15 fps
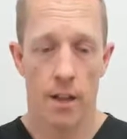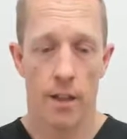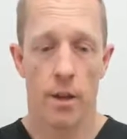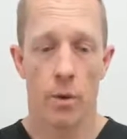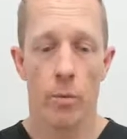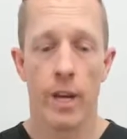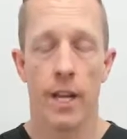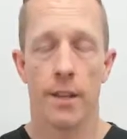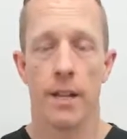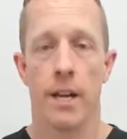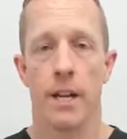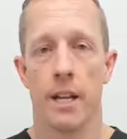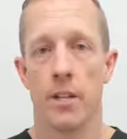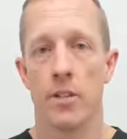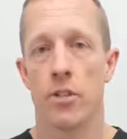that we can
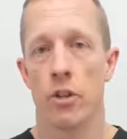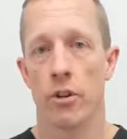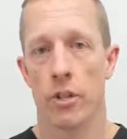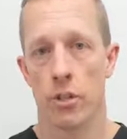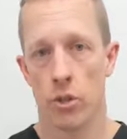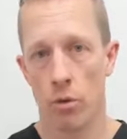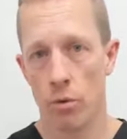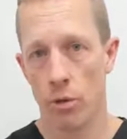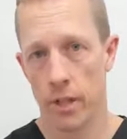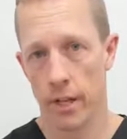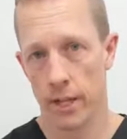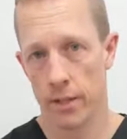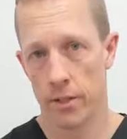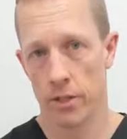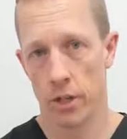then insert a tool
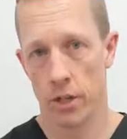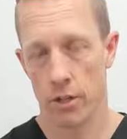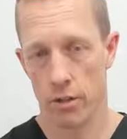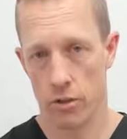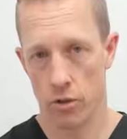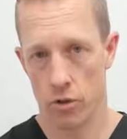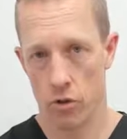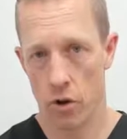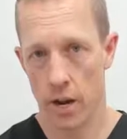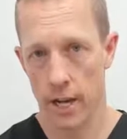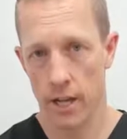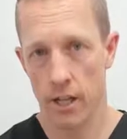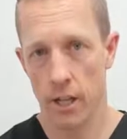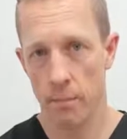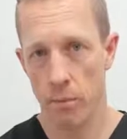in to try
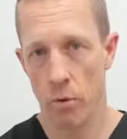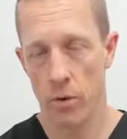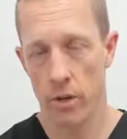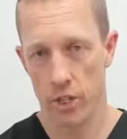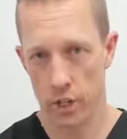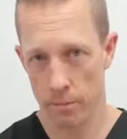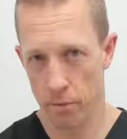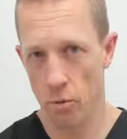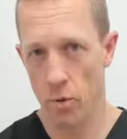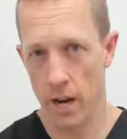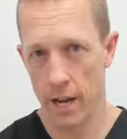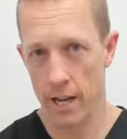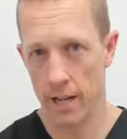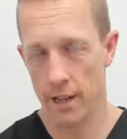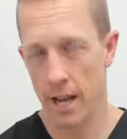and clip a, chip
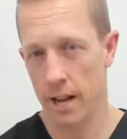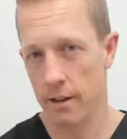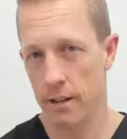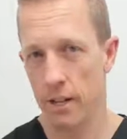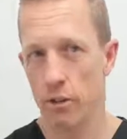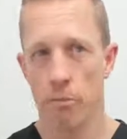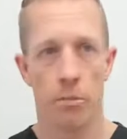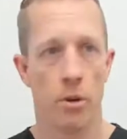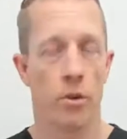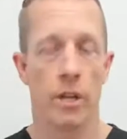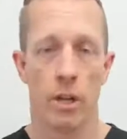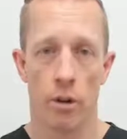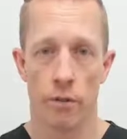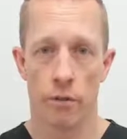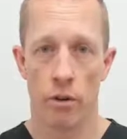away at that either
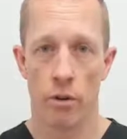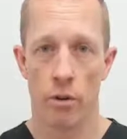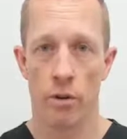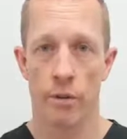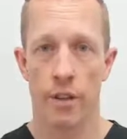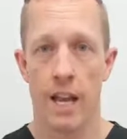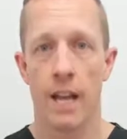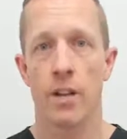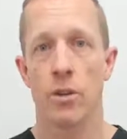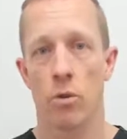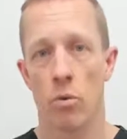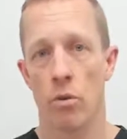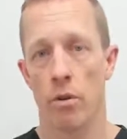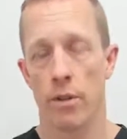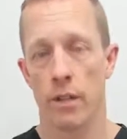bony overgrowth and
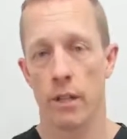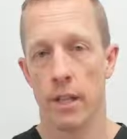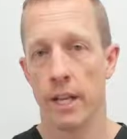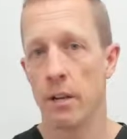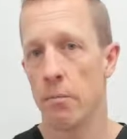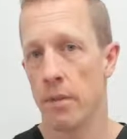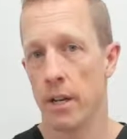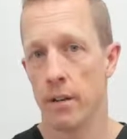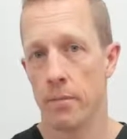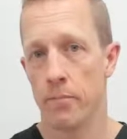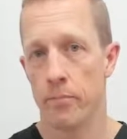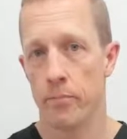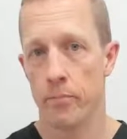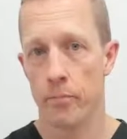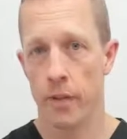or the ligament
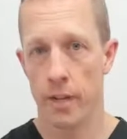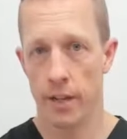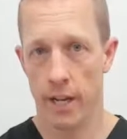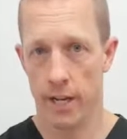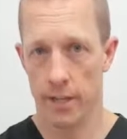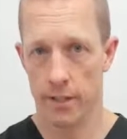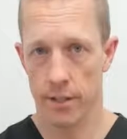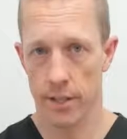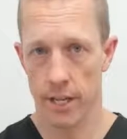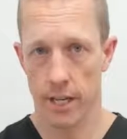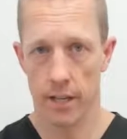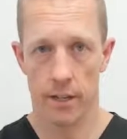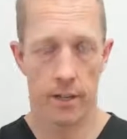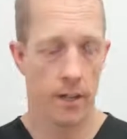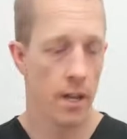that has
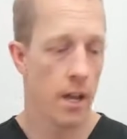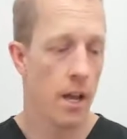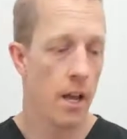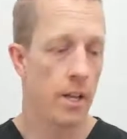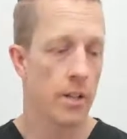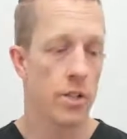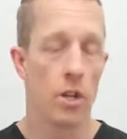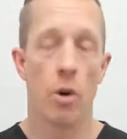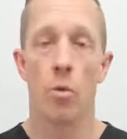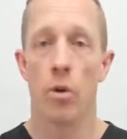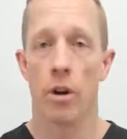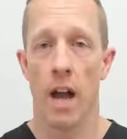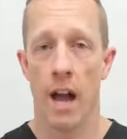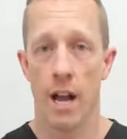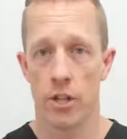thickened. And so
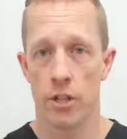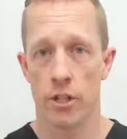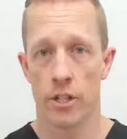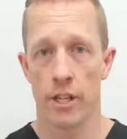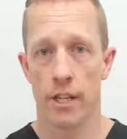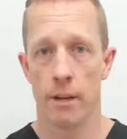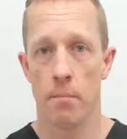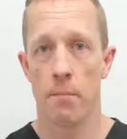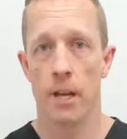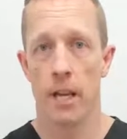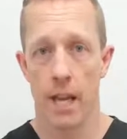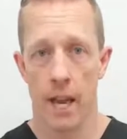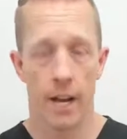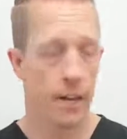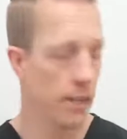we're actually
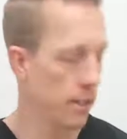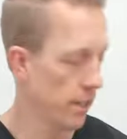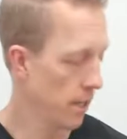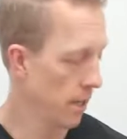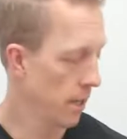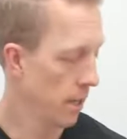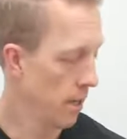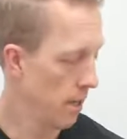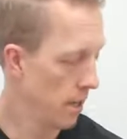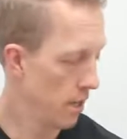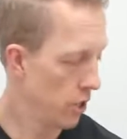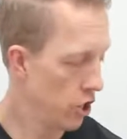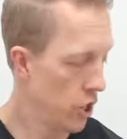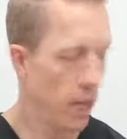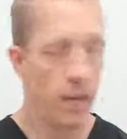mechanically
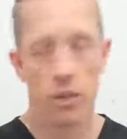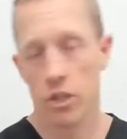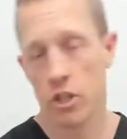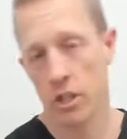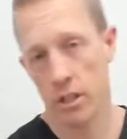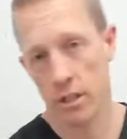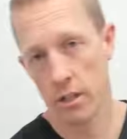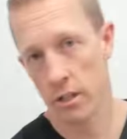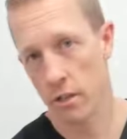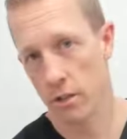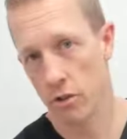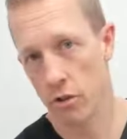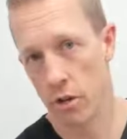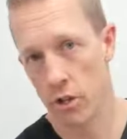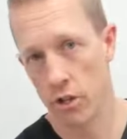changing the
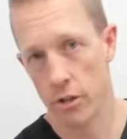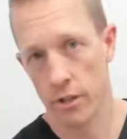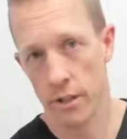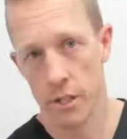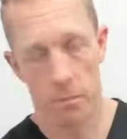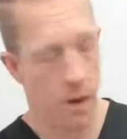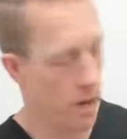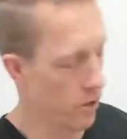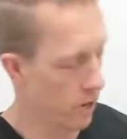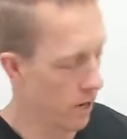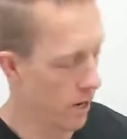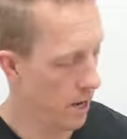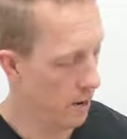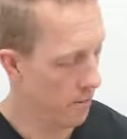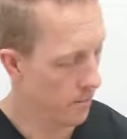structure in the spinal
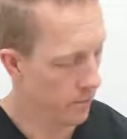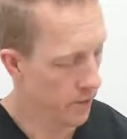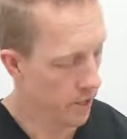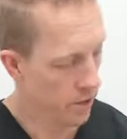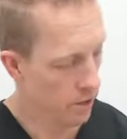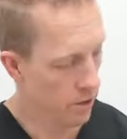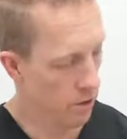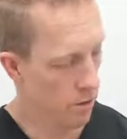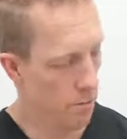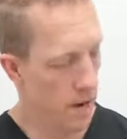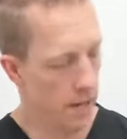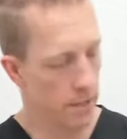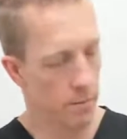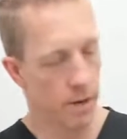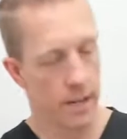canal. So
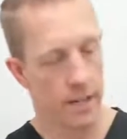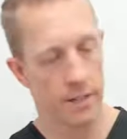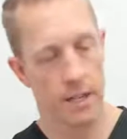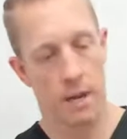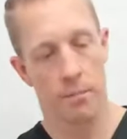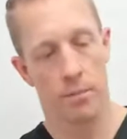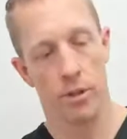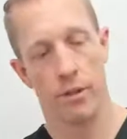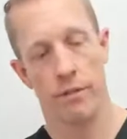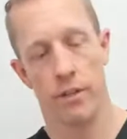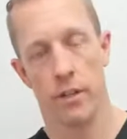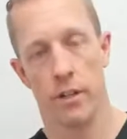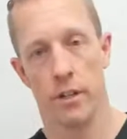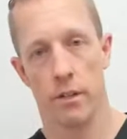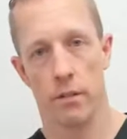back to my example of
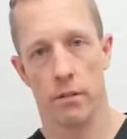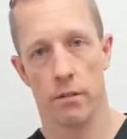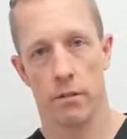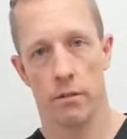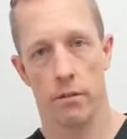the